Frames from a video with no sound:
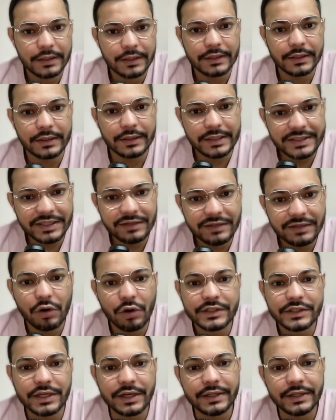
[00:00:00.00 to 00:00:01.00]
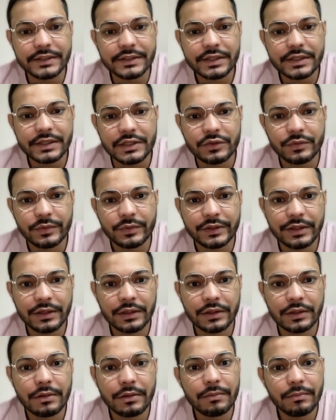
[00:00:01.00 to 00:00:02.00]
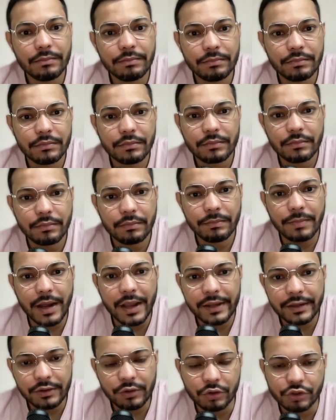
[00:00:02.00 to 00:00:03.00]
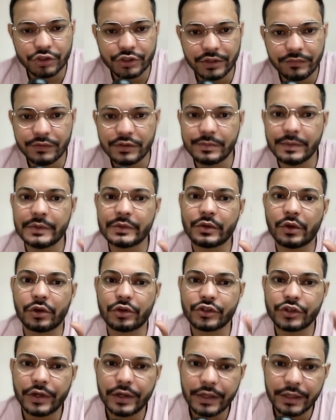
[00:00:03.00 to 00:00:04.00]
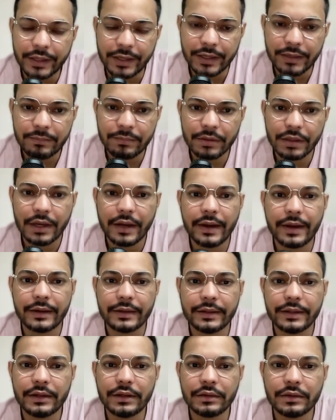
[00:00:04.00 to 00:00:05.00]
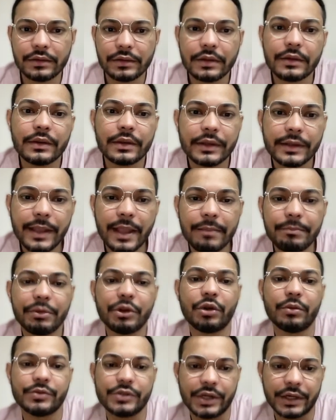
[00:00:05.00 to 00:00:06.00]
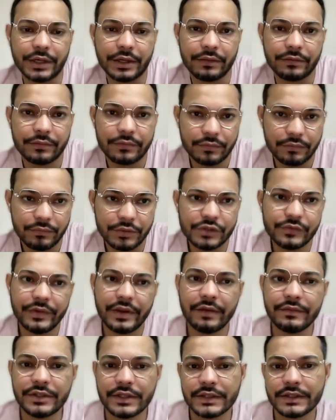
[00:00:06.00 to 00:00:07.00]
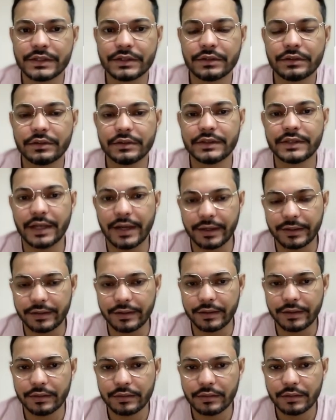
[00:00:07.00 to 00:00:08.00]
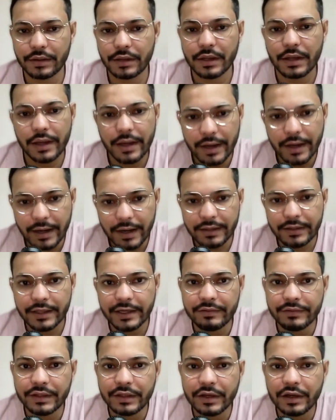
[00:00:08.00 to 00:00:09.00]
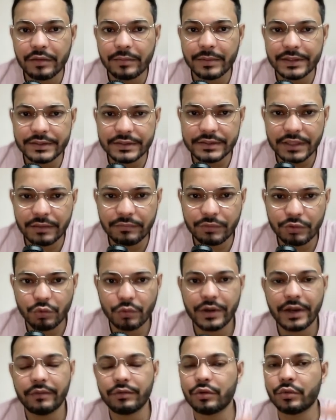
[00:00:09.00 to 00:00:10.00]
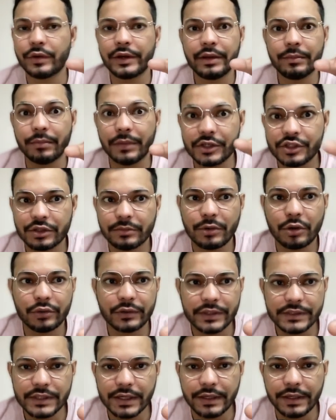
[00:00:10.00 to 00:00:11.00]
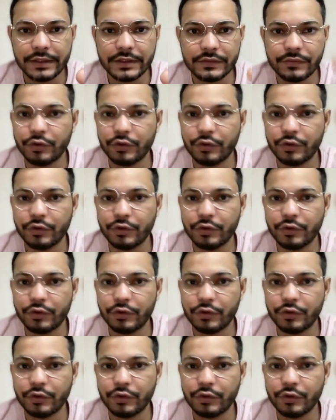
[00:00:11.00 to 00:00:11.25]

These default settings starts with the buying auction, which means auction type, and the campaign objective, which we have just selected. And then everything remains same. We don't have to worry much about the settings.